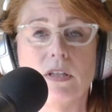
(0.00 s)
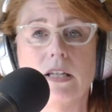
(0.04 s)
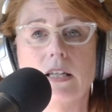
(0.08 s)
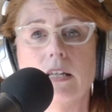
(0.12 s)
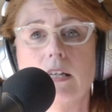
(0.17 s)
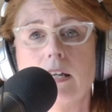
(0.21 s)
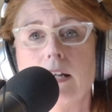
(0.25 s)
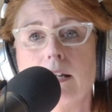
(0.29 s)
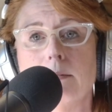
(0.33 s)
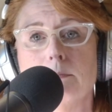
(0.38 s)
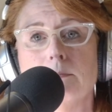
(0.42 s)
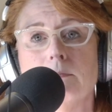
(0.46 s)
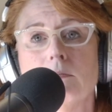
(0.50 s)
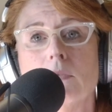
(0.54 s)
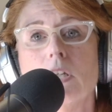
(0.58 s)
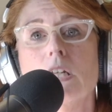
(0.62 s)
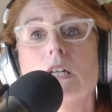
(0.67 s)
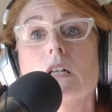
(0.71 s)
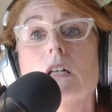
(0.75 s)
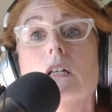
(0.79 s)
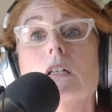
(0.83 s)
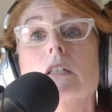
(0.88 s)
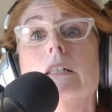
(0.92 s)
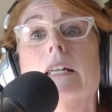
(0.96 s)
to play a game.
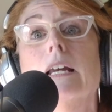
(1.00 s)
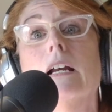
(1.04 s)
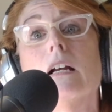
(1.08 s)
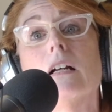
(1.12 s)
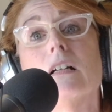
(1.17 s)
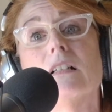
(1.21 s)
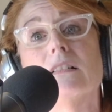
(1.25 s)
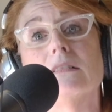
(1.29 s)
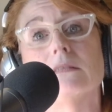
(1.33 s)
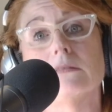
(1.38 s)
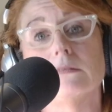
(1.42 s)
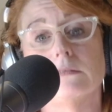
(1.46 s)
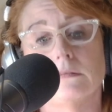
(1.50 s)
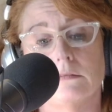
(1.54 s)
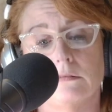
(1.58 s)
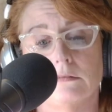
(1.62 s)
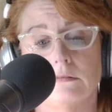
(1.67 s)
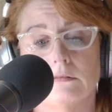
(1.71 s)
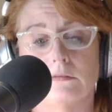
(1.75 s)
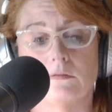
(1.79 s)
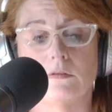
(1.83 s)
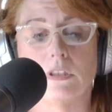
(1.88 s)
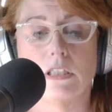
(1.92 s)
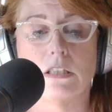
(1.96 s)
Yeah.
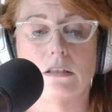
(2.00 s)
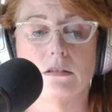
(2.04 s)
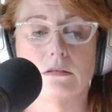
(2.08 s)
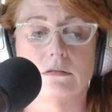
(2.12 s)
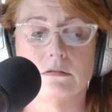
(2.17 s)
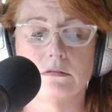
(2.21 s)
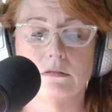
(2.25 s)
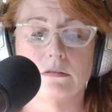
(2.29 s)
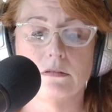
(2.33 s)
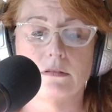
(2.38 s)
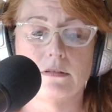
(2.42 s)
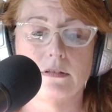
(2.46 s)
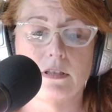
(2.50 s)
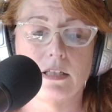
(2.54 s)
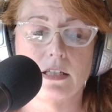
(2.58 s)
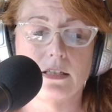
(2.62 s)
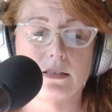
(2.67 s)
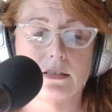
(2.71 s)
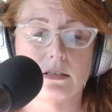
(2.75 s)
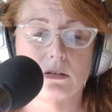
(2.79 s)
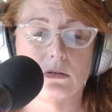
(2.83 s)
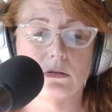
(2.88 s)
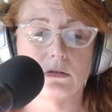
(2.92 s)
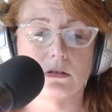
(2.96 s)
Well,
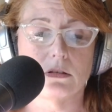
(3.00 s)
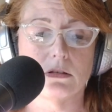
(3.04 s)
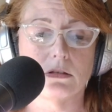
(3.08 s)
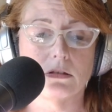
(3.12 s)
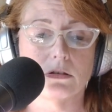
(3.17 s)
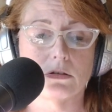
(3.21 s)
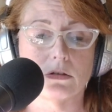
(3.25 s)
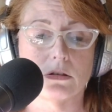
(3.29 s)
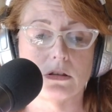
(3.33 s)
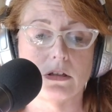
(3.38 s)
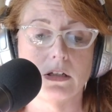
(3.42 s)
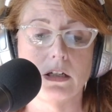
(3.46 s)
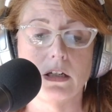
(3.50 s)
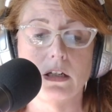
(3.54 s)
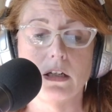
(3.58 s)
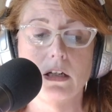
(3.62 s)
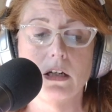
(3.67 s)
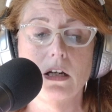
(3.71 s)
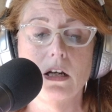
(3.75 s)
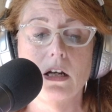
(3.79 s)
that's a whole nother story.